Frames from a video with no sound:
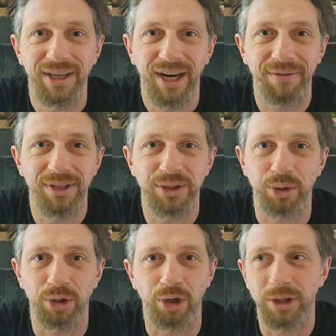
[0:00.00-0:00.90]
everything's
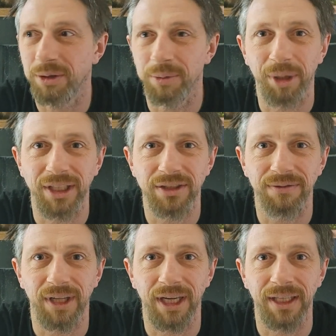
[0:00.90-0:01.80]
all good the plants are
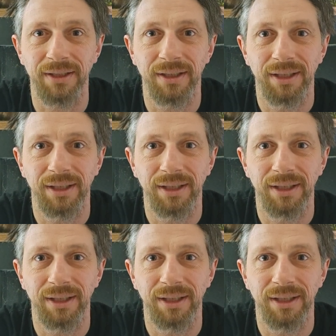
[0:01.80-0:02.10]
flying